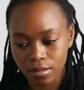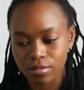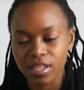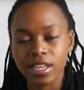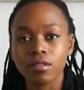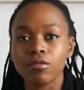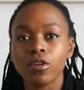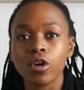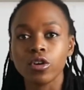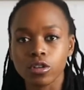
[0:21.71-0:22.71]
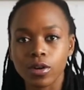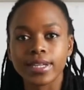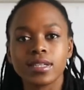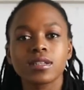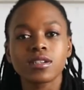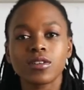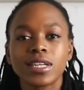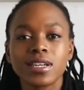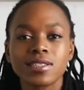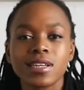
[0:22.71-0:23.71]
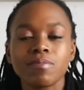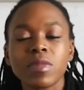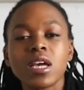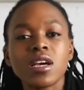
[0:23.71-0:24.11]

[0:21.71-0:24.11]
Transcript: let it flow quite nicely.